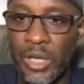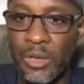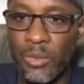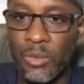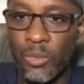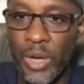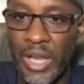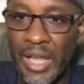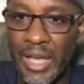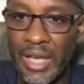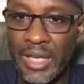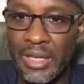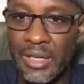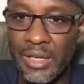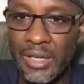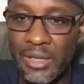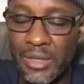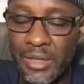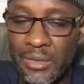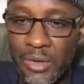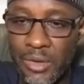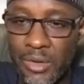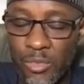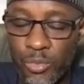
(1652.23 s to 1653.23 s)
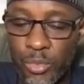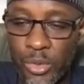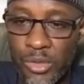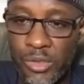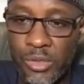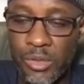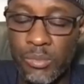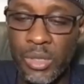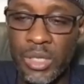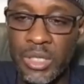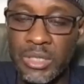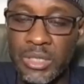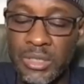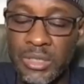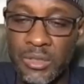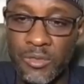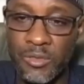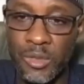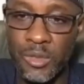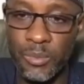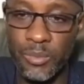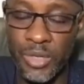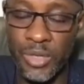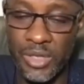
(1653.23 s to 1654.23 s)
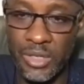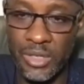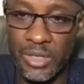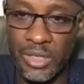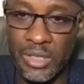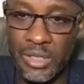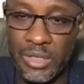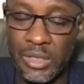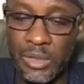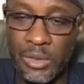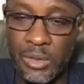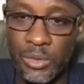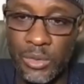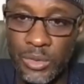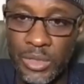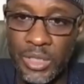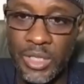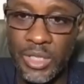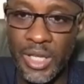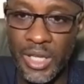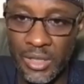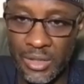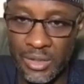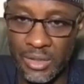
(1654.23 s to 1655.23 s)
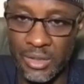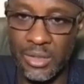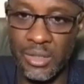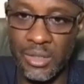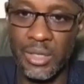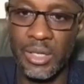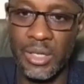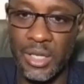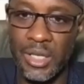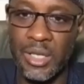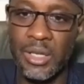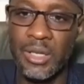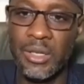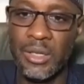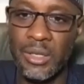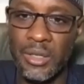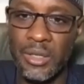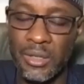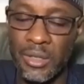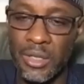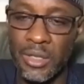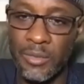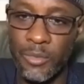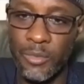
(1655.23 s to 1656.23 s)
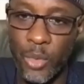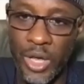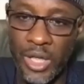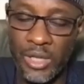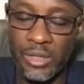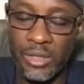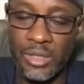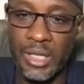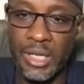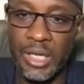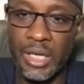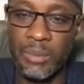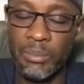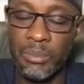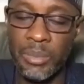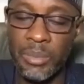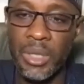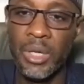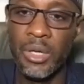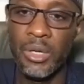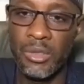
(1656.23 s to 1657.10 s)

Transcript: And whether it is the responsibility of the president alone, yes, again, he wears the cap.